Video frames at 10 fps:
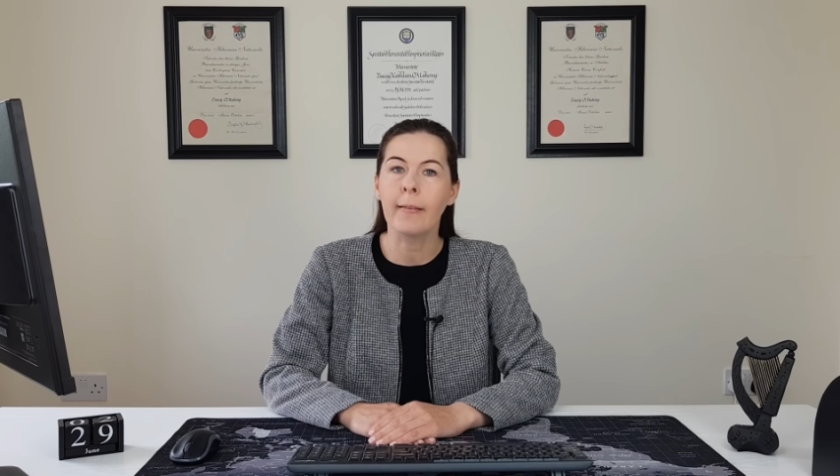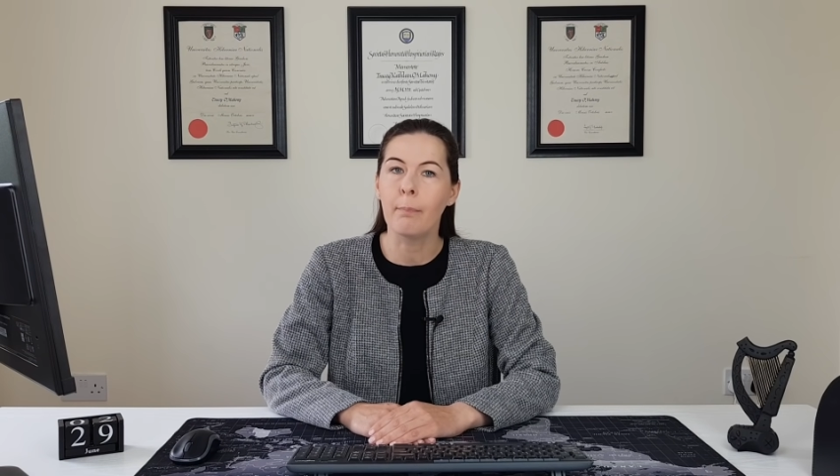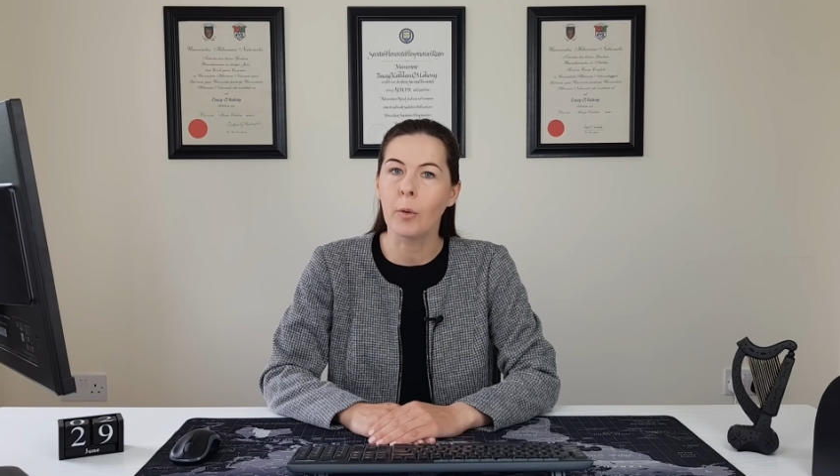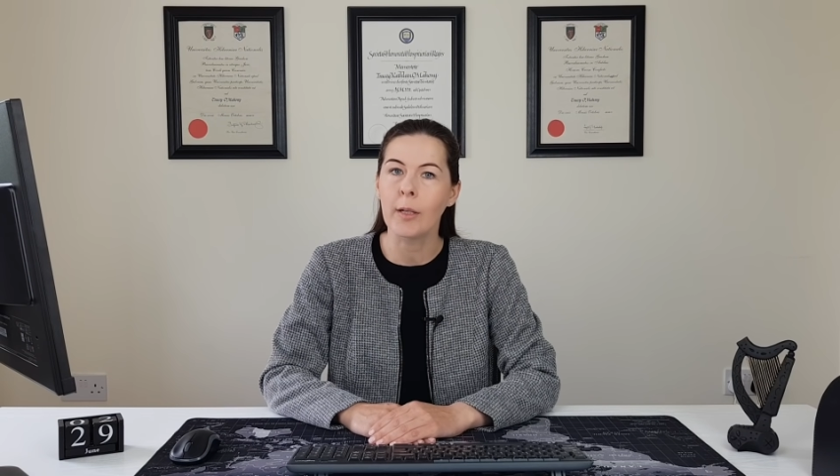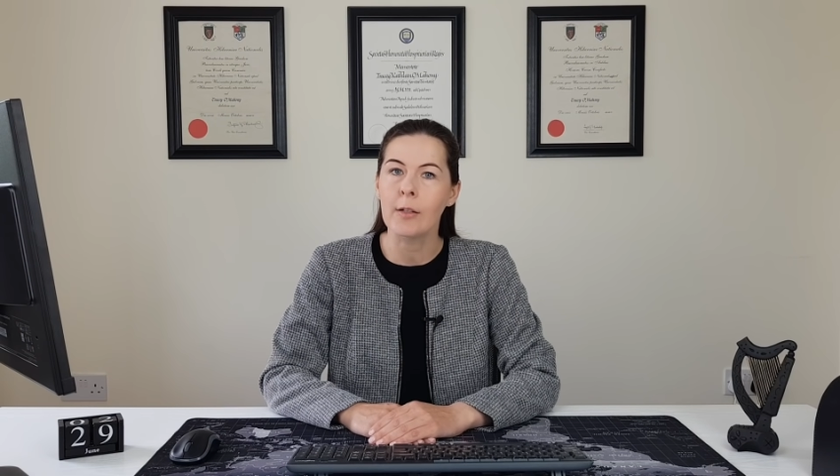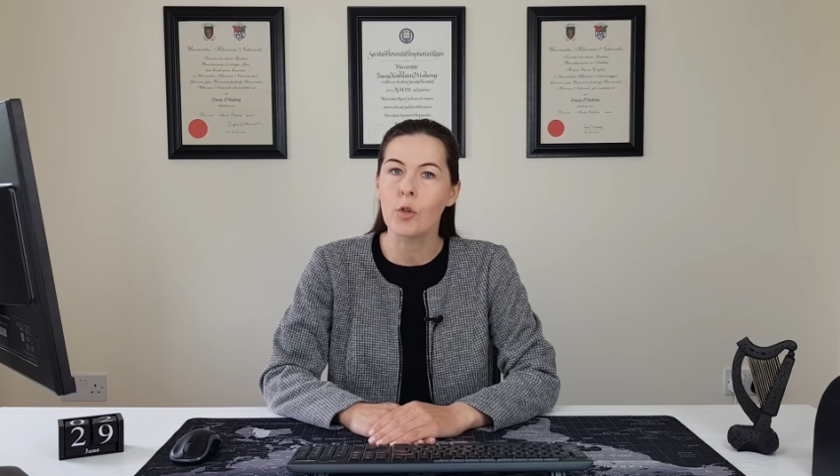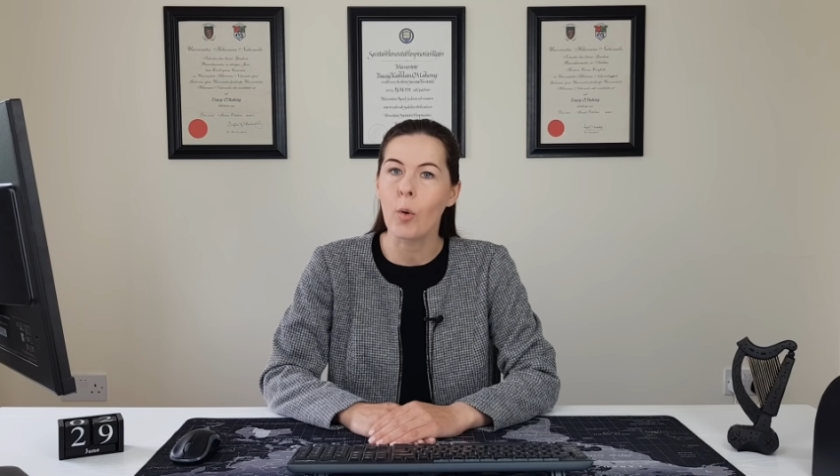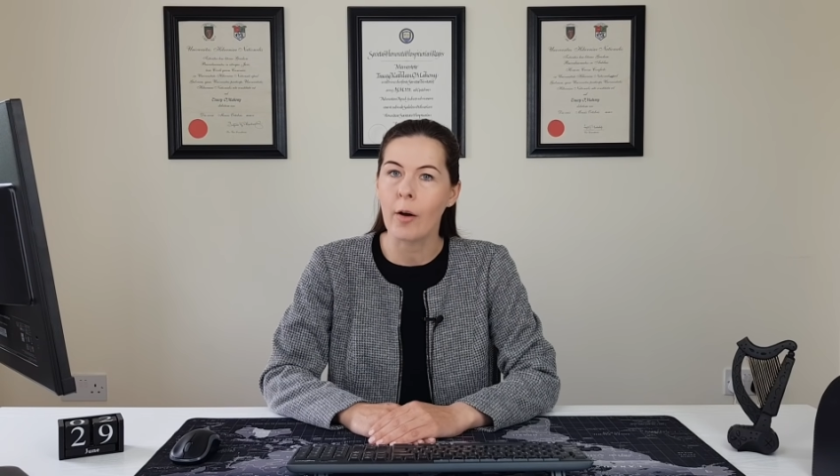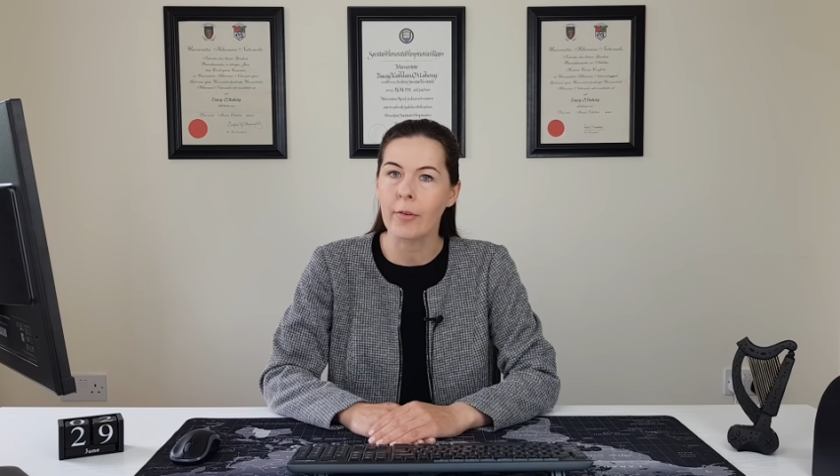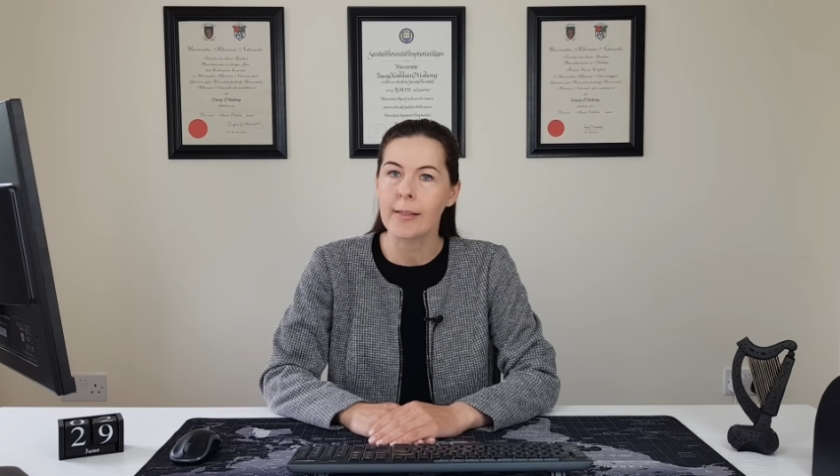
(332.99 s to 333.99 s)
bullies you
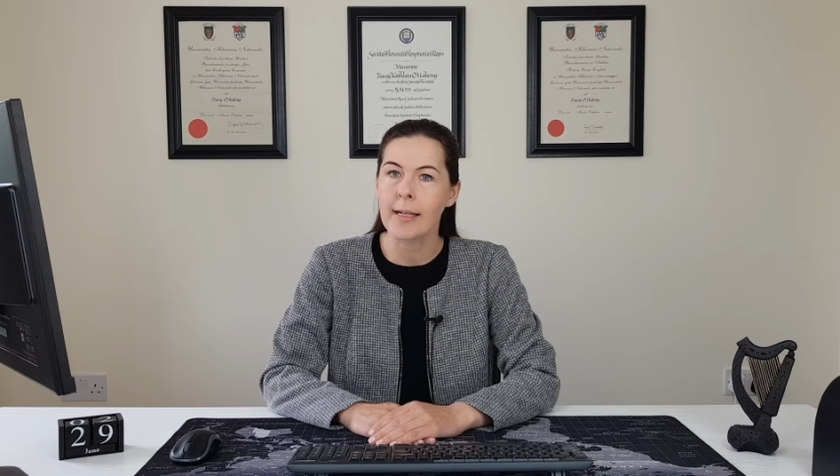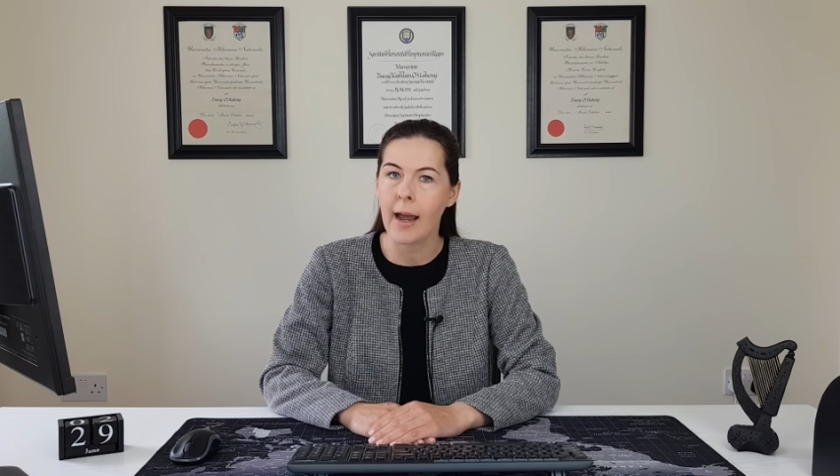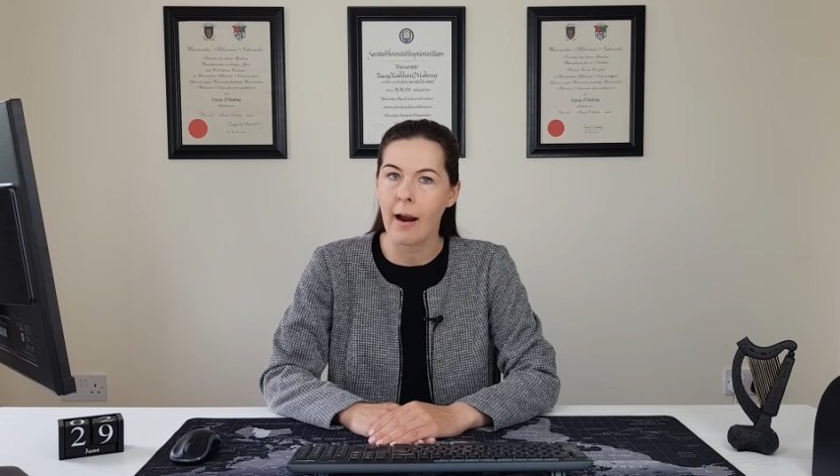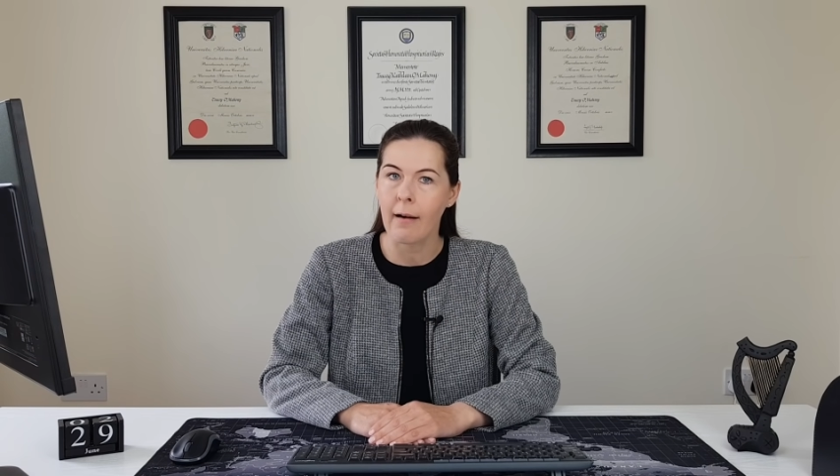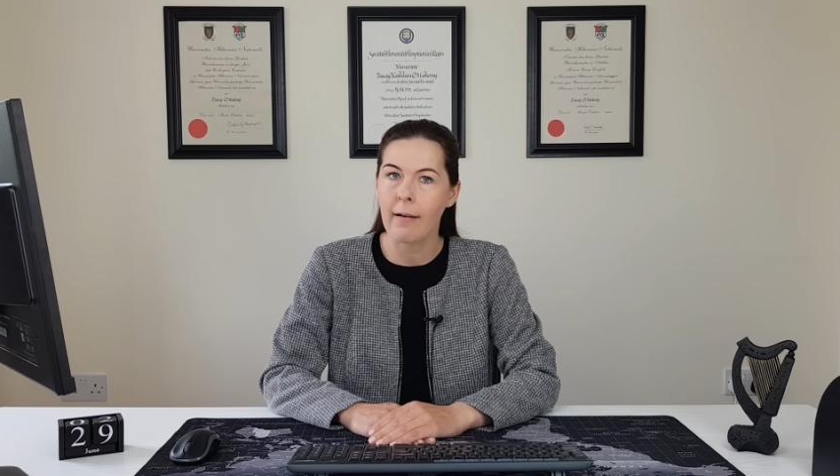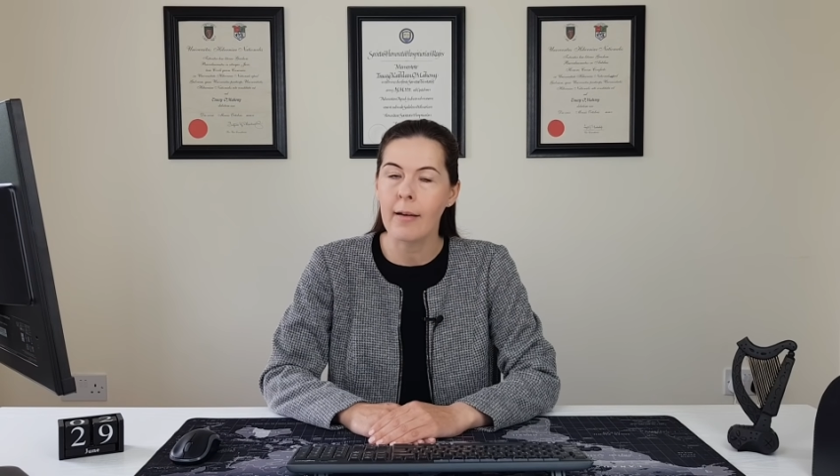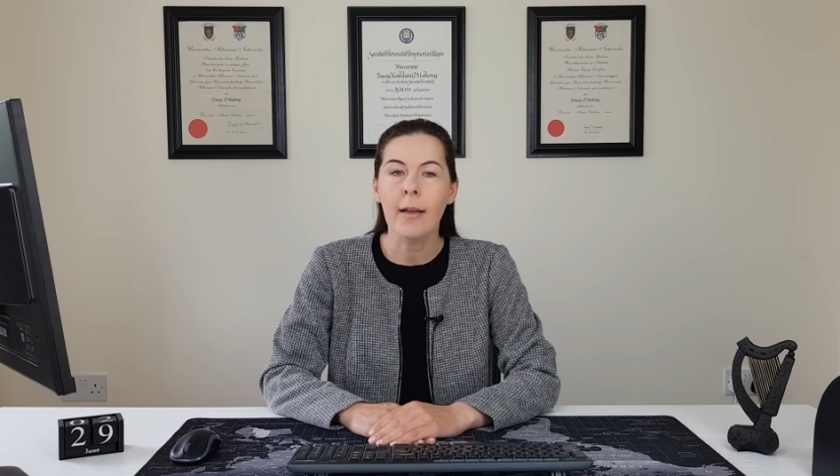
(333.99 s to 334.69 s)
obviously are.